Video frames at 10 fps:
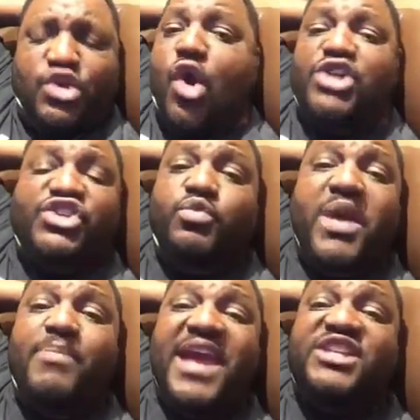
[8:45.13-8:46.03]
Nor should
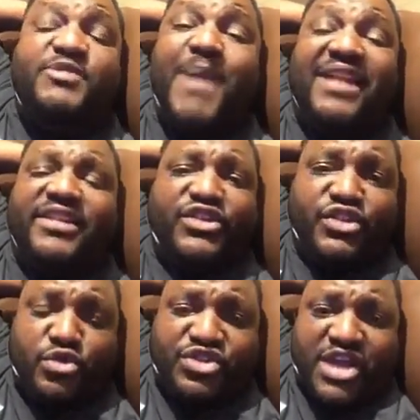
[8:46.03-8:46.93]
we be expected
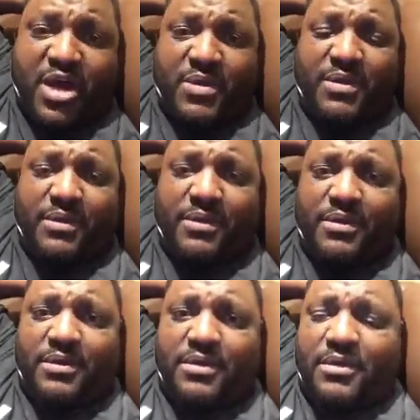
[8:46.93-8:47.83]
to do so.
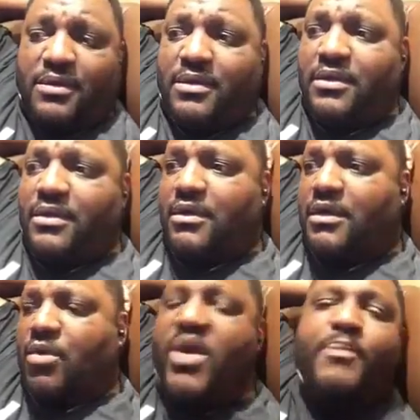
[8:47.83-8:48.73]

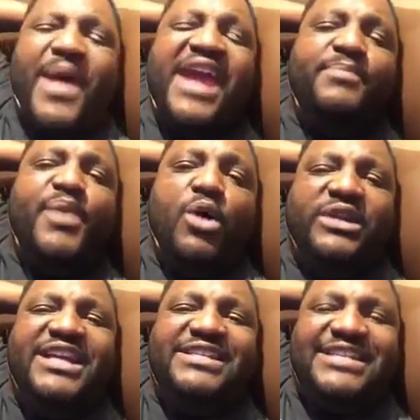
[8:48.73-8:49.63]
We pay the
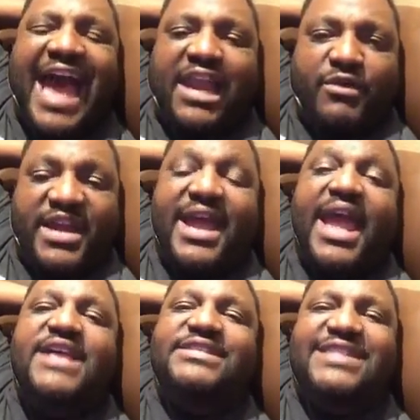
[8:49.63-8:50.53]
police salary.
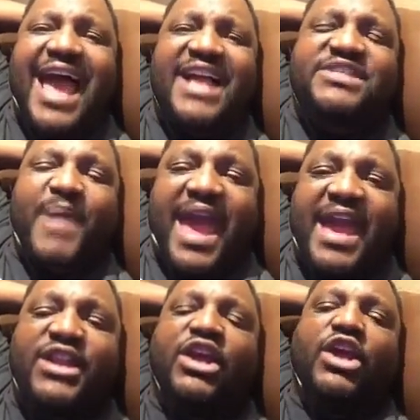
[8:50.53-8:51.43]
As
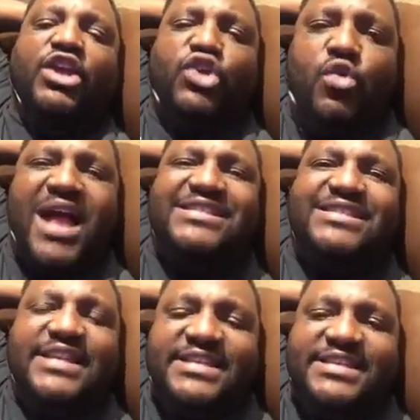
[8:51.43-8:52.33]
tax-paying
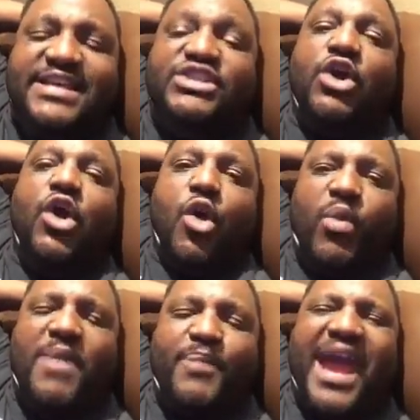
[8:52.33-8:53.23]
U.S. citizens,
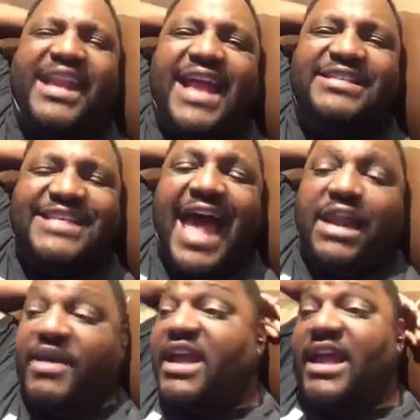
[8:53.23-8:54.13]
we pay their
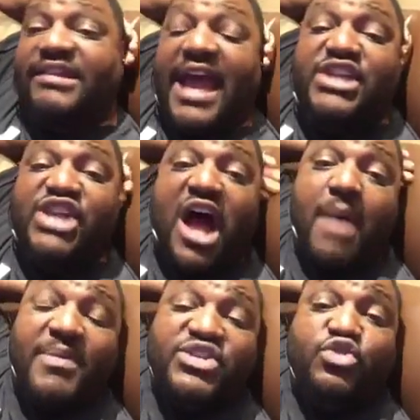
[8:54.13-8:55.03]
salary. Their
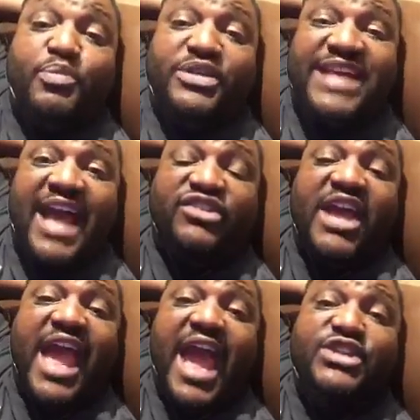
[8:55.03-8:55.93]
job is to
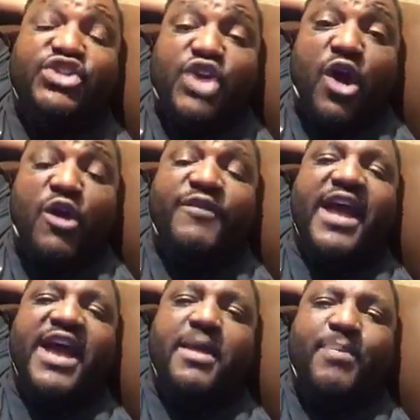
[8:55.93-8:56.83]
protect and serve
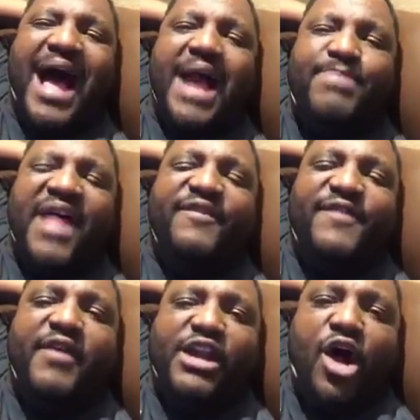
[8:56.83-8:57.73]
and abide by the
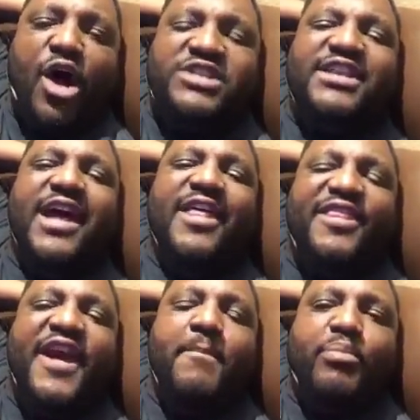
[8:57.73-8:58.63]
very laws
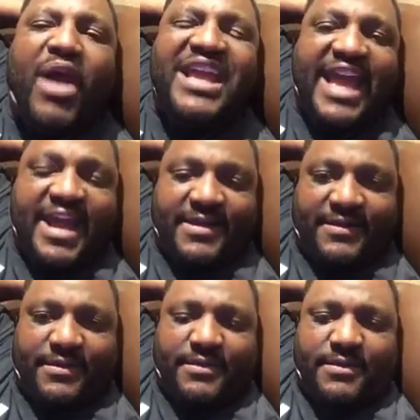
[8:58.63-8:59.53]
they're breaking.